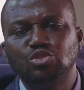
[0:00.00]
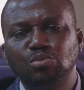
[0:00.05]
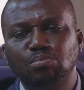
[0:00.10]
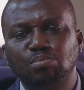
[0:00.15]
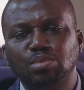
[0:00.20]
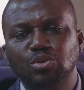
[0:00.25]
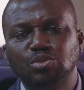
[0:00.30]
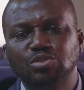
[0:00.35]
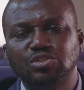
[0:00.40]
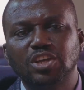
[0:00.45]
to
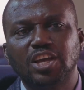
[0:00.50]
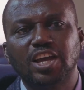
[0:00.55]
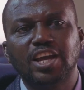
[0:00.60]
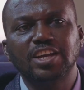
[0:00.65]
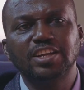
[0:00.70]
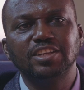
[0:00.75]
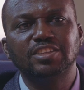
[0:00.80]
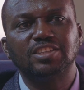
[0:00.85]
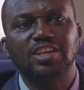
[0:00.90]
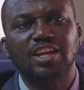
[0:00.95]
build
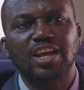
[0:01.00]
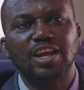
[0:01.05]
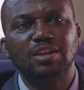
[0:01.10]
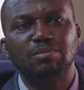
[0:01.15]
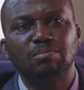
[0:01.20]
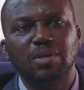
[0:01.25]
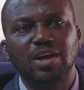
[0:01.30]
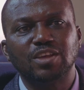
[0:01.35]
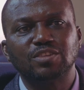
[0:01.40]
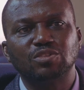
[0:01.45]
critical
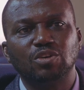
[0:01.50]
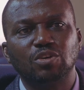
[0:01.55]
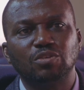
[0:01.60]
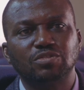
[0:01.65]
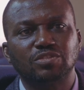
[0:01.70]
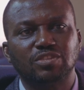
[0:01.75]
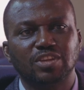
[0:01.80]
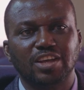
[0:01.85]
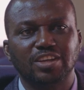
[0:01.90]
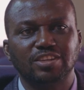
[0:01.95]
mass
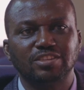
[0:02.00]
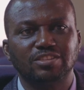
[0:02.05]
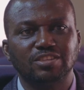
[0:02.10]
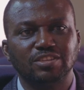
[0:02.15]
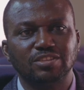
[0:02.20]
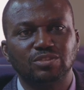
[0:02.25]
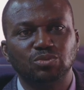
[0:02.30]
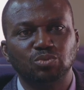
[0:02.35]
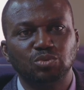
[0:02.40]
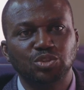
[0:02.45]
of
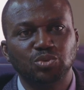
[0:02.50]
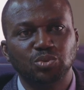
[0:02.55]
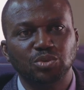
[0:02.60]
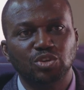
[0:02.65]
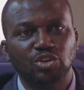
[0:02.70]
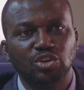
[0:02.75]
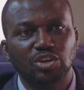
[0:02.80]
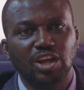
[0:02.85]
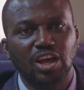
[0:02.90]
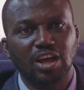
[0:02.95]
scientists, which we
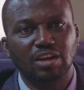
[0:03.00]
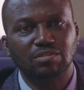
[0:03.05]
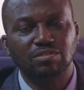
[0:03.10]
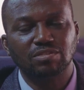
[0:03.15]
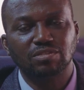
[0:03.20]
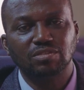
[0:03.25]
don't have.